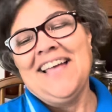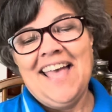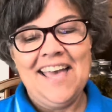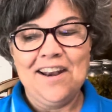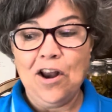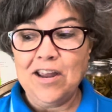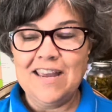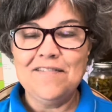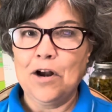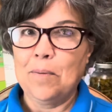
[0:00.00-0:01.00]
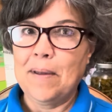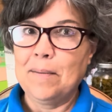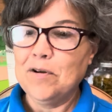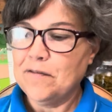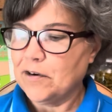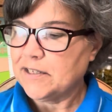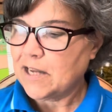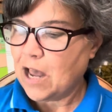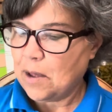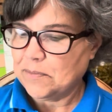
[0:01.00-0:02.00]
And even our memory verse
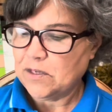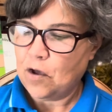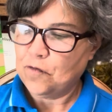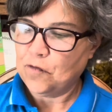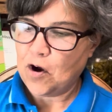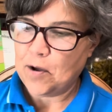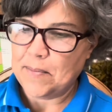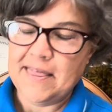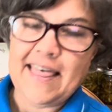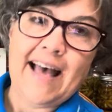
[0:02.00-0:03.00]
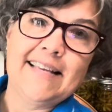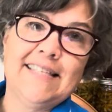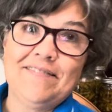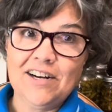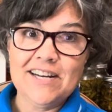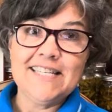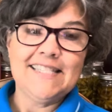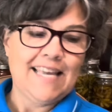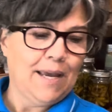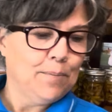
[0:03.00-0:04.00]
comes from that very
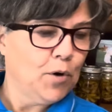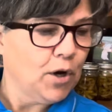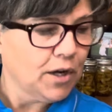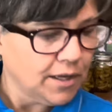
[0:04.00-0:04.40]
same book.